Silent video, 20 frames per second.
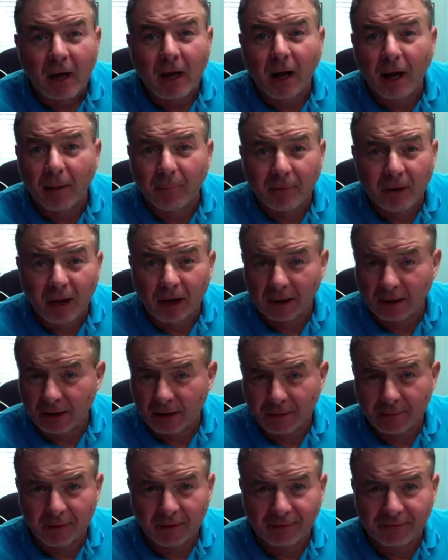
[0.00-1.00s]
I'm not
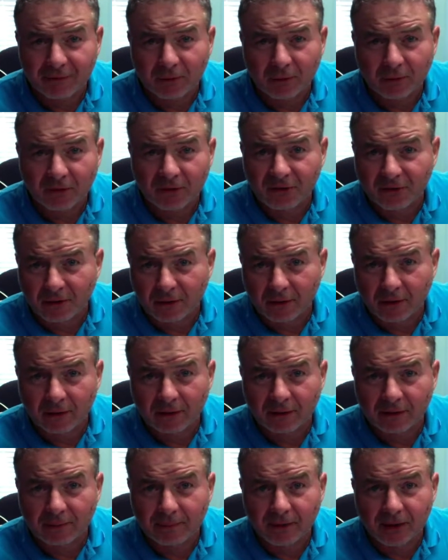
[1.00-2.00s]
letting my phone see
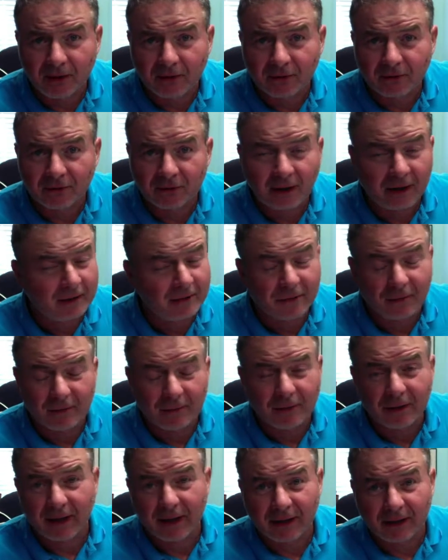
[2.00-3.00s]
this because I don't
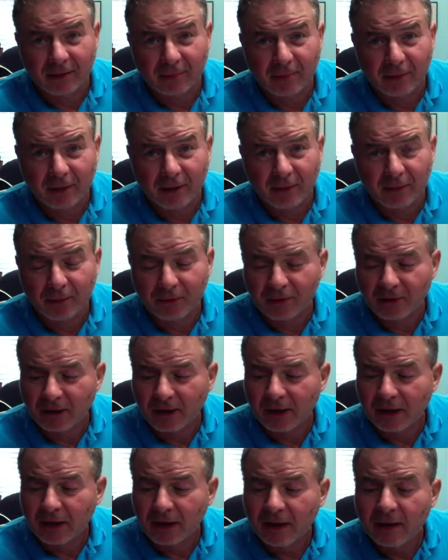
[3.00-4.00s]
want to have to put up with that.